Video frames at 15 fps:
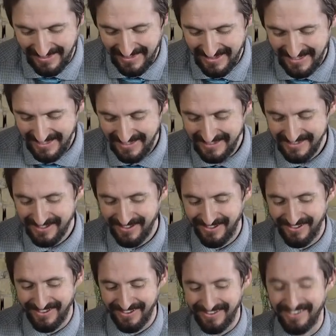These
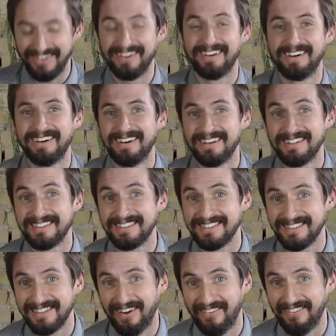are
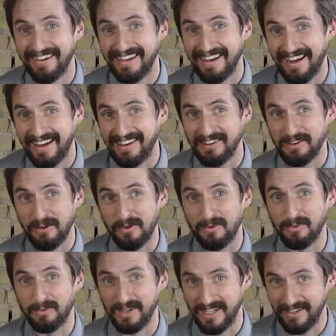starry night
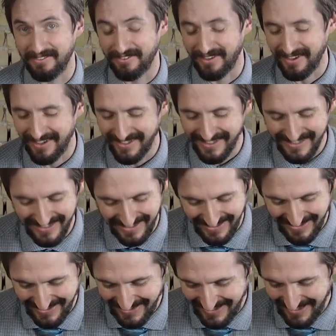reed frogs,
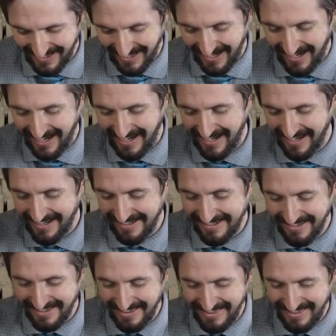and